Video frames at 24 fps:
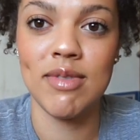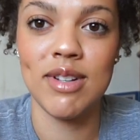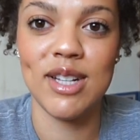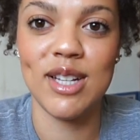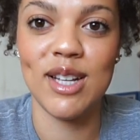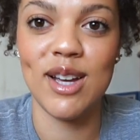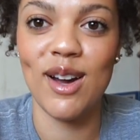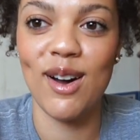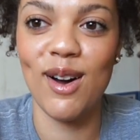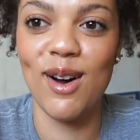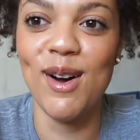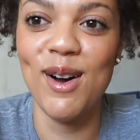
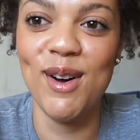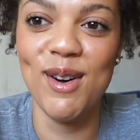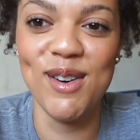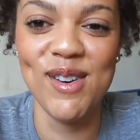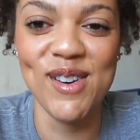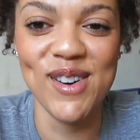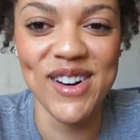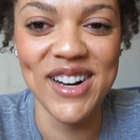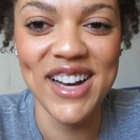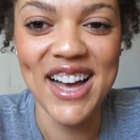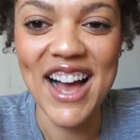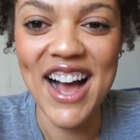So
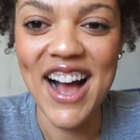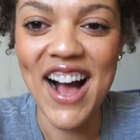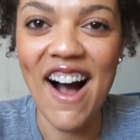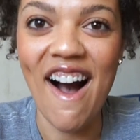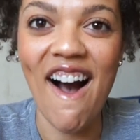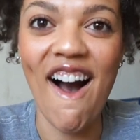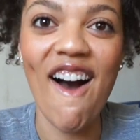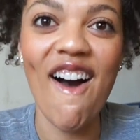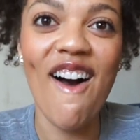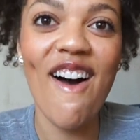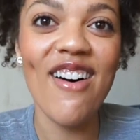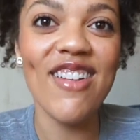
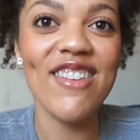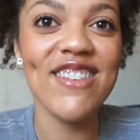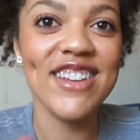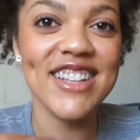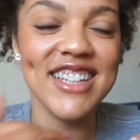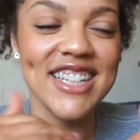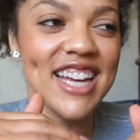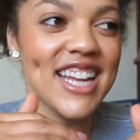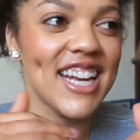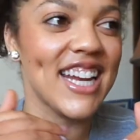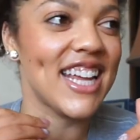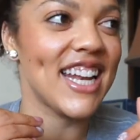all of a
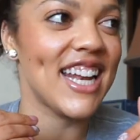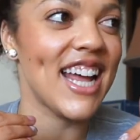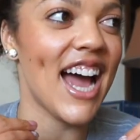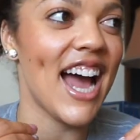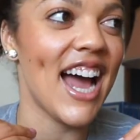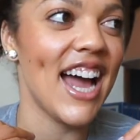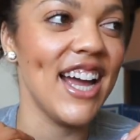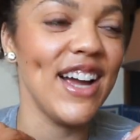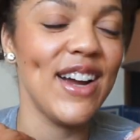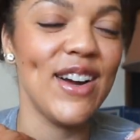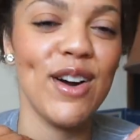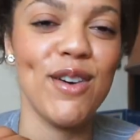sudden
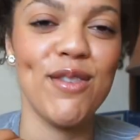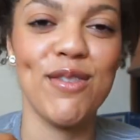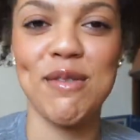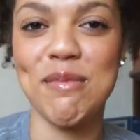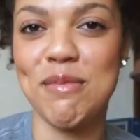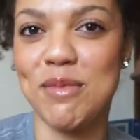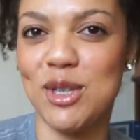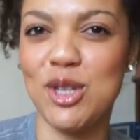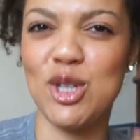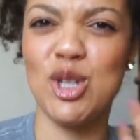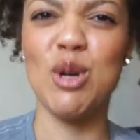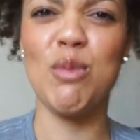I go
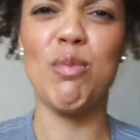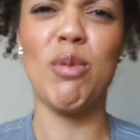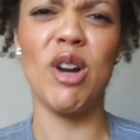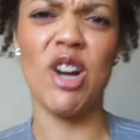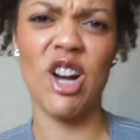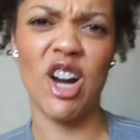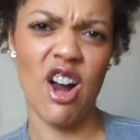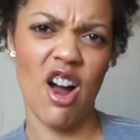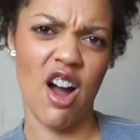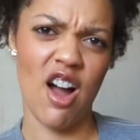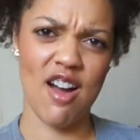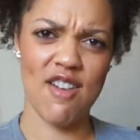from super
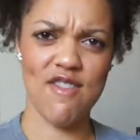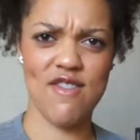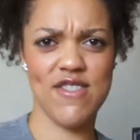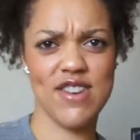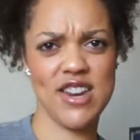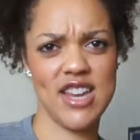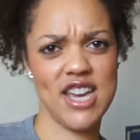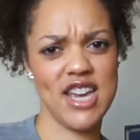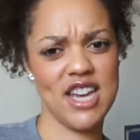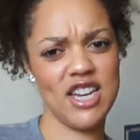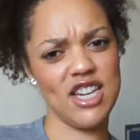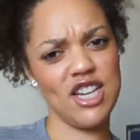
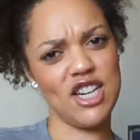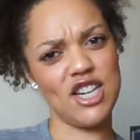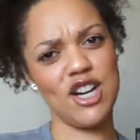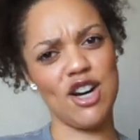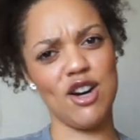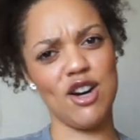confident,